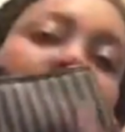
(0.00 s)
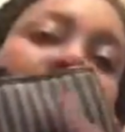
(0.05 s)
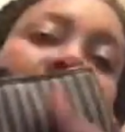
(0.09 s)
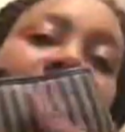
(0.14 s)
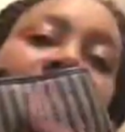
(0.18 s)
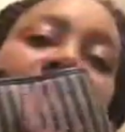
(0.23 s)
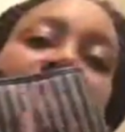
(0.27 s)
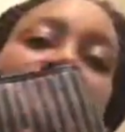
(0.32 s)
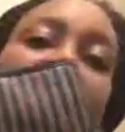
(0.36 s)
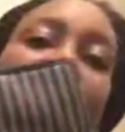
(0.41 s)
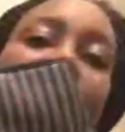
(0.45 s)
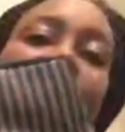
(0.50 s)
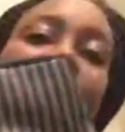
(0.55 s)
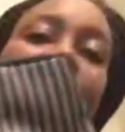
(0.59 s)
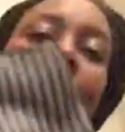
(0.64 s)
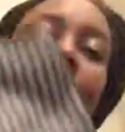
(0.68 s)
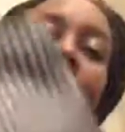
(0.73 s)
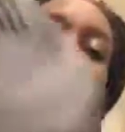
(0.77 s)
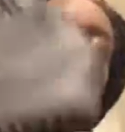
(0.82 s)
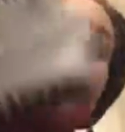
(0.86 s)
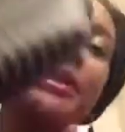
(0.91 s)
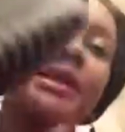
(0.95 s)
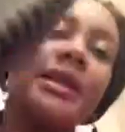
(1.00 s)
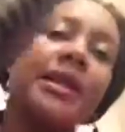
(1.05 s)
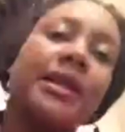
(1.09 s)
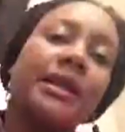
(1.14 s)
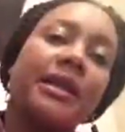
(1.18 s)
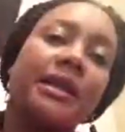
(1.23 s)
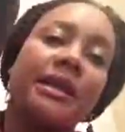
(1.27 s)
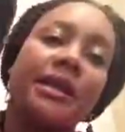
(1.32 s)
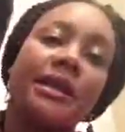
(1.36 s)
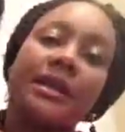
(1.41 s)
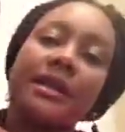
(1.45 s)
that's the
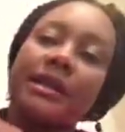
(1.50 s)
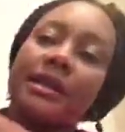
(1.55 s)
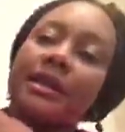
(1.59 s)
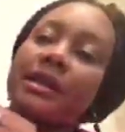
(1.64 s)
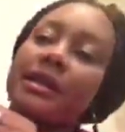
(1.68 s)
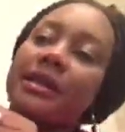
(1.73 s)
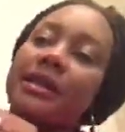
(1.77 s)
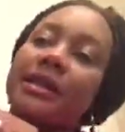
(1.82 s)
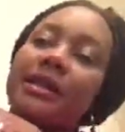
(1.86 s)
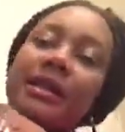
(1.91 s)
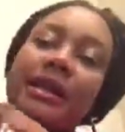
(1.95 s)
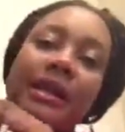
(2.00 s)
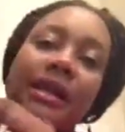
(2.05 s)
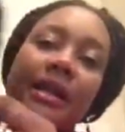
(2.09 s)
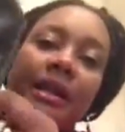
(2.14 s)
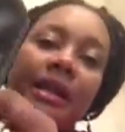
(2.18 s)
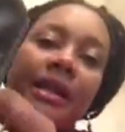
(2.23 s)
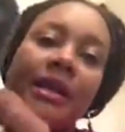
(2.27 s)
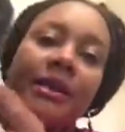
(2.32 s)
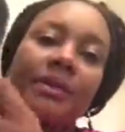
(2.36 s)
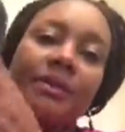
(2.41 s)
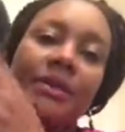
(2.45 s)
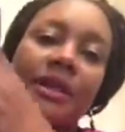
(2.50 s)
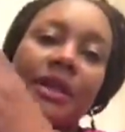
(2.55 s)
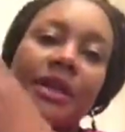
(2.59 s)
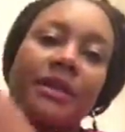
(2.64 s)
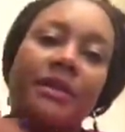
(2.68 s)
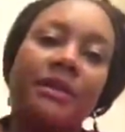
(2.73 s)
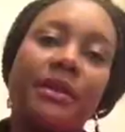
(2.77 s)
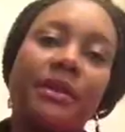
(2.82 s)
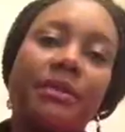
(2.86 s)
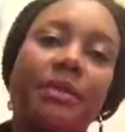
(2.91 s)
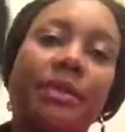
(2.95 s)
lambskin, and
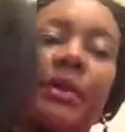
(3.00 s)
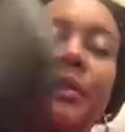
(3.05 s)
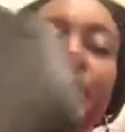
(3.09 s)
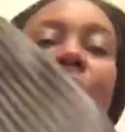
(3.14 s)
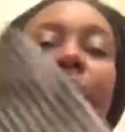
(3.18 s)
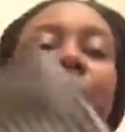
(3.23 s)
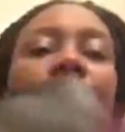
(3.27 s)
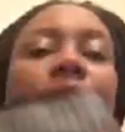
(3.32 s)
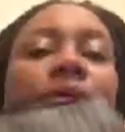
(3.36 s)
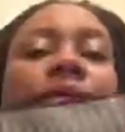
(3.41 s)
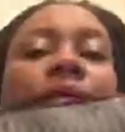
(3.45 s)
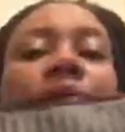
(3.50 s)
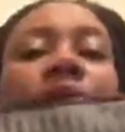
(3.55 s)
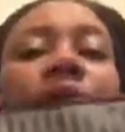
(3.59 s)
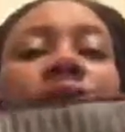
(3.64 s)
lambskin on the bottom.